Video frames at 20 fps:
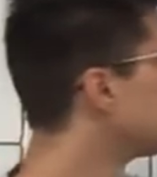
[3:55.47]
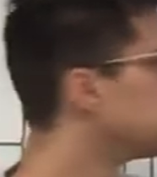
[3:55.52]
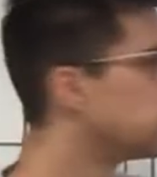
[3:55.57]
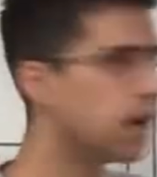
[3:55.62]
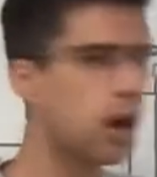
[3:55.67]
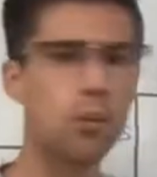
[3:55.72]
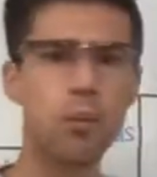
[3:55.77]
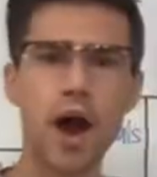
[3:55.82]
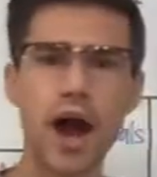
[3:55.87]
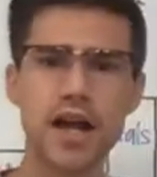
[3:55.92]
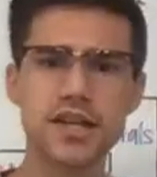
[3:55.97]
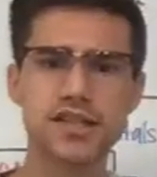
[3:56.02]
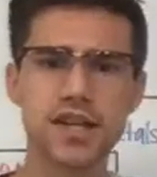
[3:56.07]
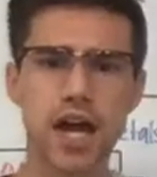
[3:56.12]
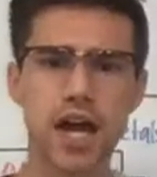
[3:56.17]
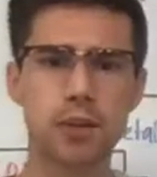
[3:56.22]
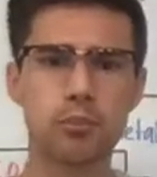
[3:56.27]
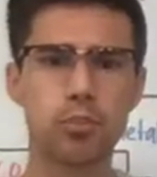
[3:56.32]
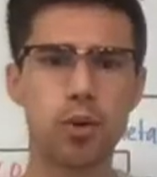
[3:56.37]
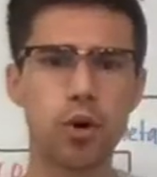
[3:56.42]
Now, why is
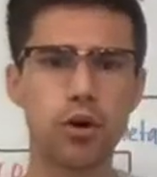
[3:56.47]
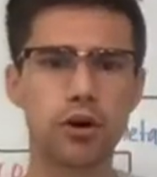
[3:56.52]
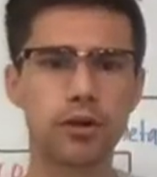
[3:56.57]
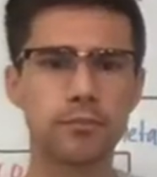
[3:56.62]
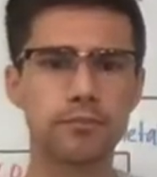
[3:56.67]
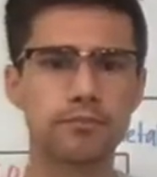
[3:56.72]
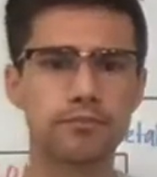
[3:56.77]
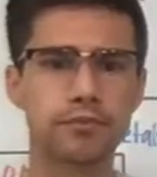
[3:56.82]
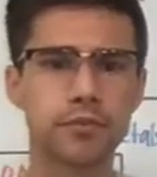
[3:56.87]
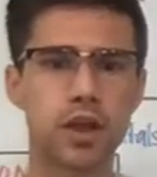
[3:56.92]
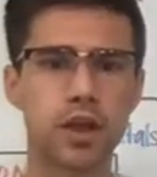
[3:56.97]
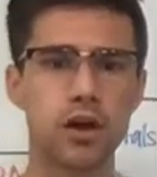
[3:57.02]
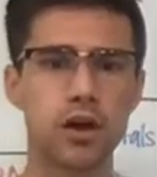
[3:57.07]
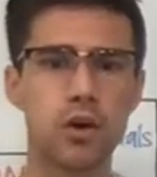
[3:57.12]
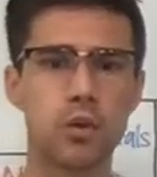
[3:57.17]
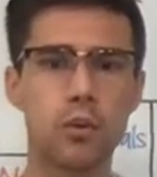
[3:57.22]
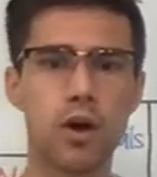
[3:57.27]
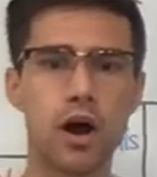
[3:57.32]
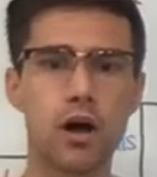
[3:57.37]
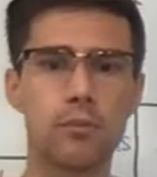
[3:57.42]
that important?
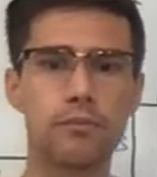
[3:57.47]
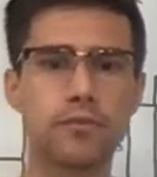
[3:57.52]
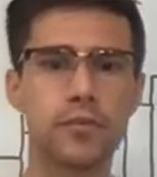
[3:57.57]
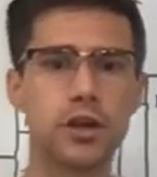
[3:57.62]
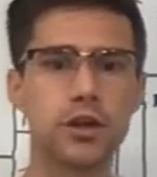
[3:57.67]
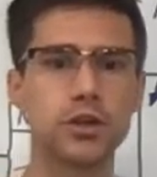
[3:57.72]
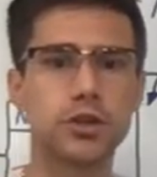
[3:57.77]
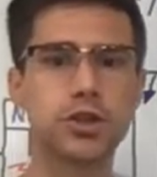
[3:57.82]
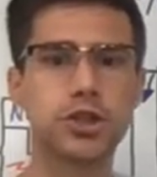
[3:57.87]
Well,